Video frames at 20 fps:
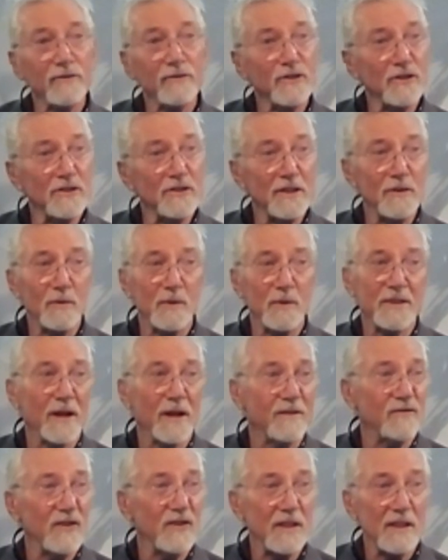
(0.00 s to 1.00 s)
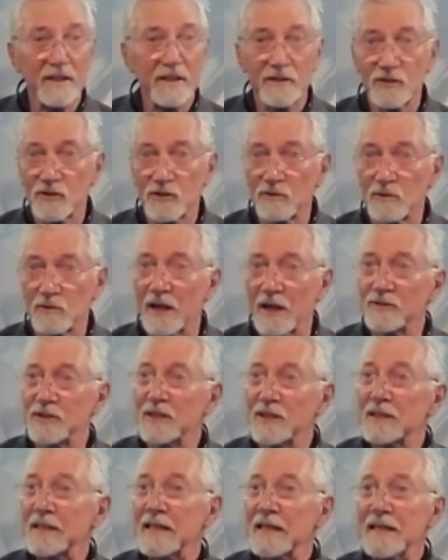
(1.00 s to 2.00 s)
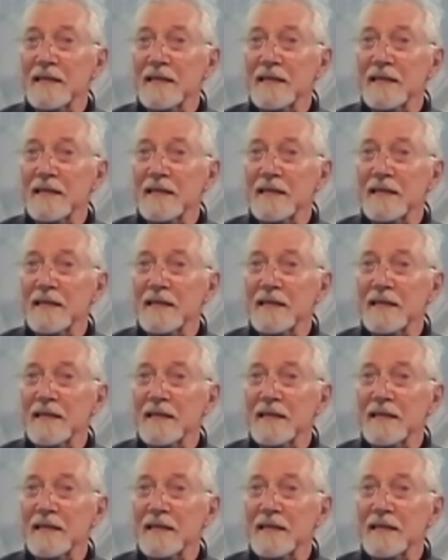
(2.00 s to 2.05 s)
to deal with our feelings around it.